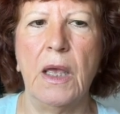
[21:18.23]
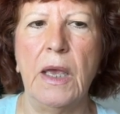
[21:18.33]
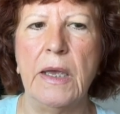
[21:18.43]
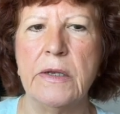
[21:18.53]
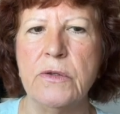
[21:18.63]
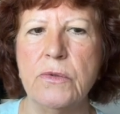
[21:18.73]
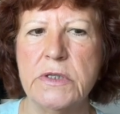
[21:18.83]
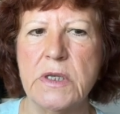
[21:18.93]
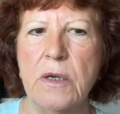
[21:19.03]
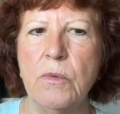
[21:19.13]
and
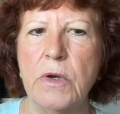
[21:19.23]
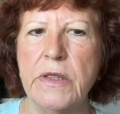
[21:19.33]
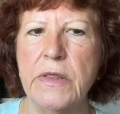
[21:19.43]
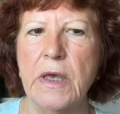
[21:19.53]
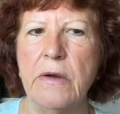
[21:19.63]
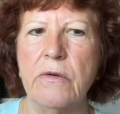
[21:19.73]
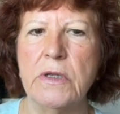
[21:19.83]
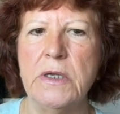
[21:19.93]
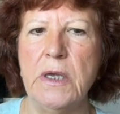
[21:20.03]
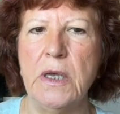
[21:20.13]
also whether there are
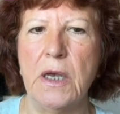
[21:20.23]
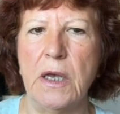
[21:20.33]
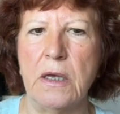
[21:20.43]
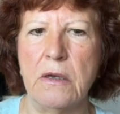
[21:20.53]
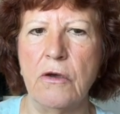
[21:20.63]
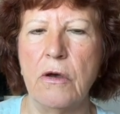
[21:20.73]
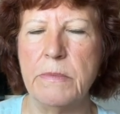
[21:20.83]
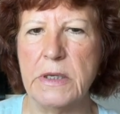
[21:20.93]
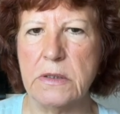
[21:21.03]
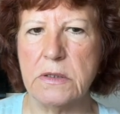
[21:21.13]
any
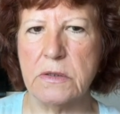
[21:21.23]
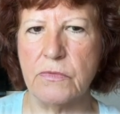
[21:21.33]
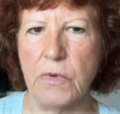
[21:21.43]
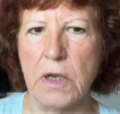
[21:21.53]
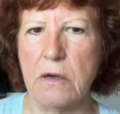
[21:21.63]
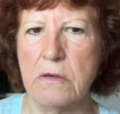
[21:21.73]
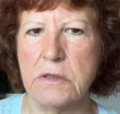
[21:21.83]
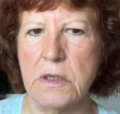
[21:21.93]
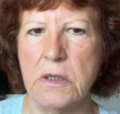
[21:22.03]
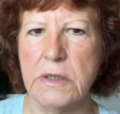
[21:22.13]
comments
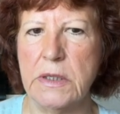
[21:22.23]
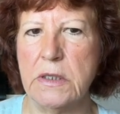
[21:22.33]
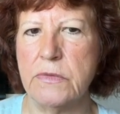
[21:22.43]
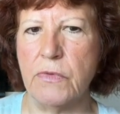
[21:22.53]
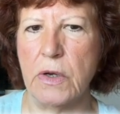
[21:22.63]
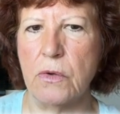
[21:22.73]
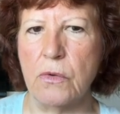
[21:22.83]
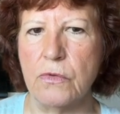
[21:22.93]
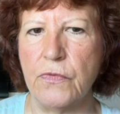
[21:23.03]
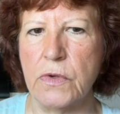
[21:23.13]
regarding this
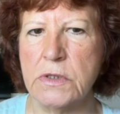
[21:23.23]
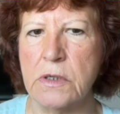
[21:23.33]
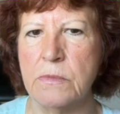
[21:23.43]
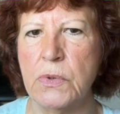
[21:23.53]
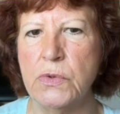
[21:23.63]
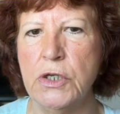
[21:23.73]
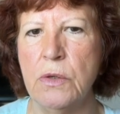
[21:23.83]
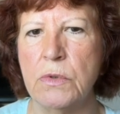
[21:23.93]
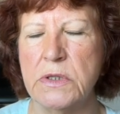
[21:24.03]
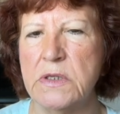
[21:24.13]
record. For example, do you
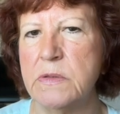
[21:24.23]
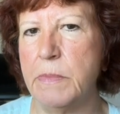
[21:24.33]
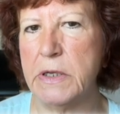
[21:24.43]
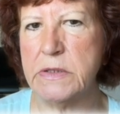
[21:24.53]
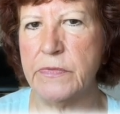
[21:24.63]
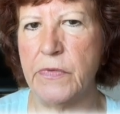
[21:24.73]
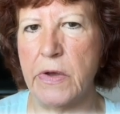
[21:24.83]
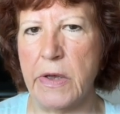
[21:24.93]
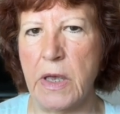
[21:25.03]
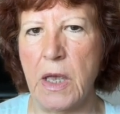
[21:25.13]
want to
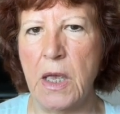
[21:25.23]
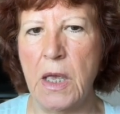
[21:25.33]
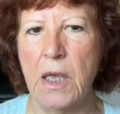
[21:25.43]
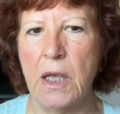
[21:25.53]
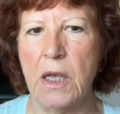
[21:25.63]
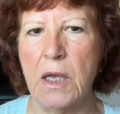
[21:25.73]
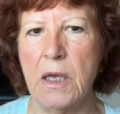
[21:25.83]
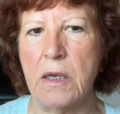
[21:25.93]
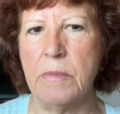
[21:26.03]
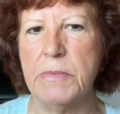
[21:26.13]
specify
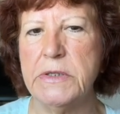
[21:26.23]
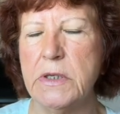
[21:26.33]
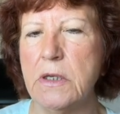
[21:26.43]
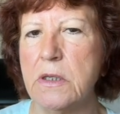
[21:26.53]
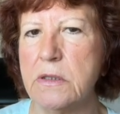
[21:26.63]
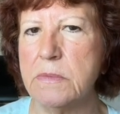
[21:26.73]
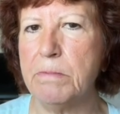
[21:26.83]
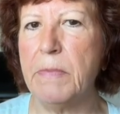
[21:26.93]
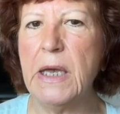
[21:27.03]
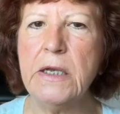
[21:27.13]
particular
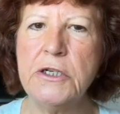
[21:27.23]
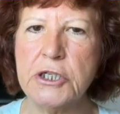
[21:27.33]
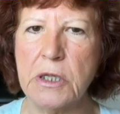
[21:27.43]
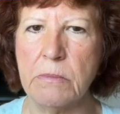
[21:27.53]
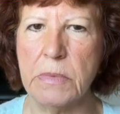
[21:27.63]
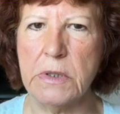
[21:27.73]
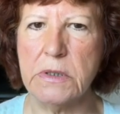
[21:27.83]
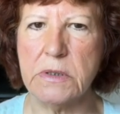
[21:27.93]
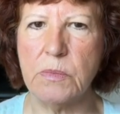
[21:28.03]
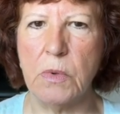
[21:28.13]
page
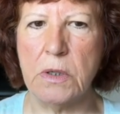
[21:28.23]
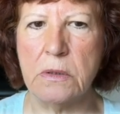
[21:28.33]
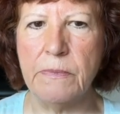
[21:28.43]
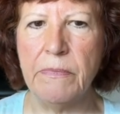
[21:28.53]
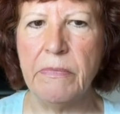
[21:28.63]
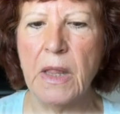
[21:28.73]
numbers? Well,